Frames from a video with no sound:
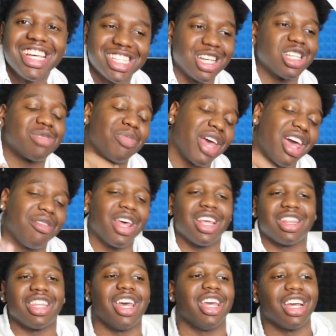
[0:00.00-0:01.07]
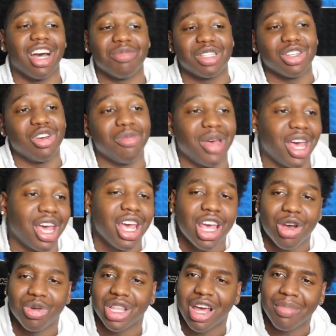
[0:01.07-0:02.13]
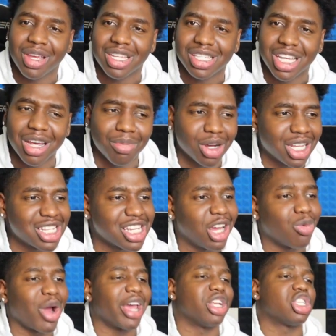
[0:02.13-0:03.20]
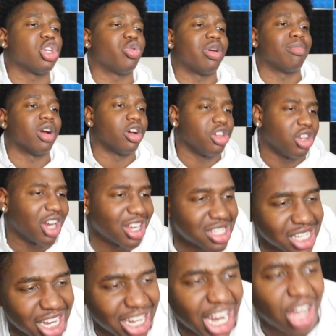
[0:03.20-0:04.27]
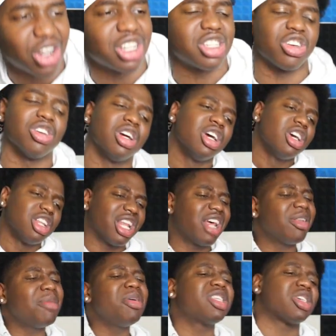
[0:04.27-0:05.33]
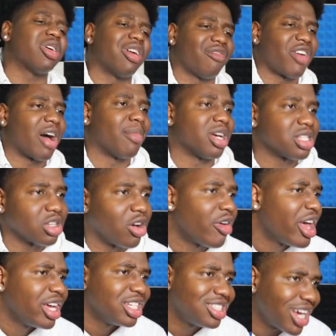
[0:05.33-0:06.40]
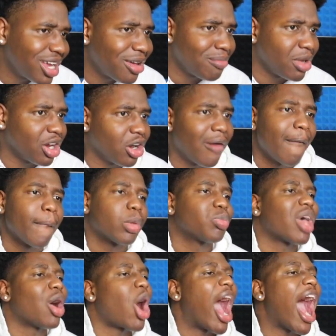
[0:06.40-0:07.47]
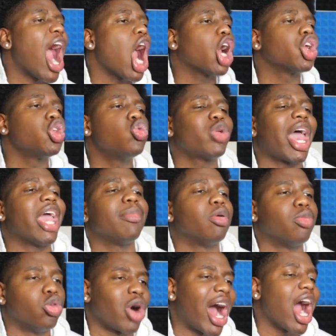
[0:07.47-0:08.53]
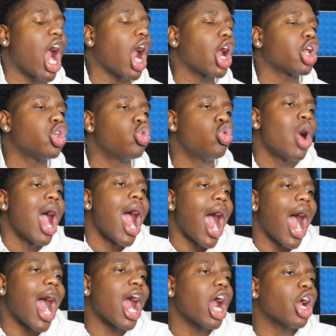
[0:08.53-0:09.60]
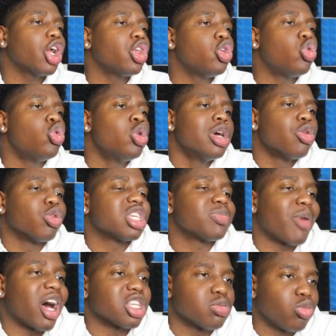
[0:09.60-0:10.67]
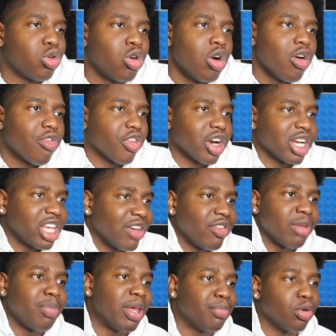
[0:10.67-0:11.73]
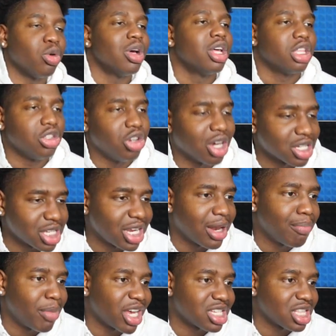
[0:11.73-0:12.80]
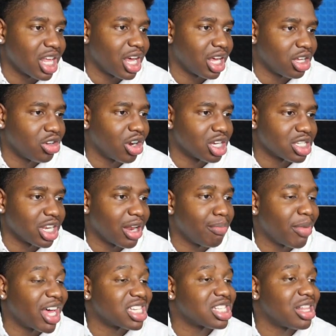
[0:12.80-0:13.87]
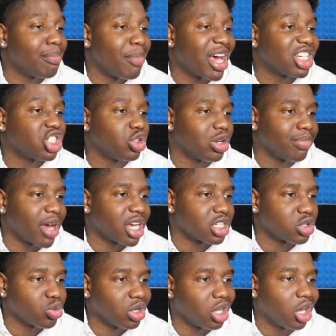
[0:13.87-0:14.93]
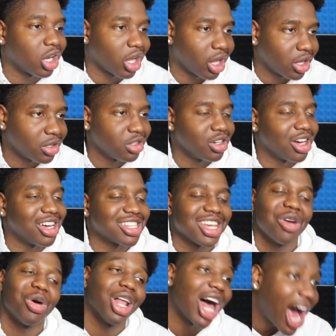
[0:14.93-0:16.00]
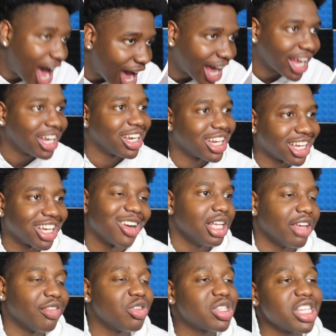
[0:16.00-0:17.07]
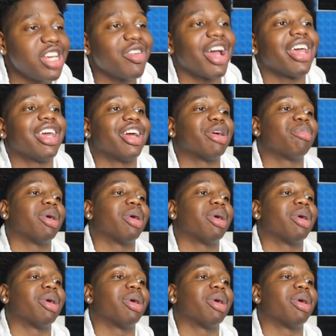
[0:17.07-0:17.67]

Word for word: So spam that thing up too, man. With that being said, bro, let's get right into it, bro. You know what I'm saying? Now to cert, let, let me certify myself. Jay Amir, how are you capable? How are you how are you responsible for giving people, you know what I'm saying, the best thing? You know what I'm saying? The best the best shooting badges. Well, okay. You know what I'm saying? Well, I right, nigga. If you see right here,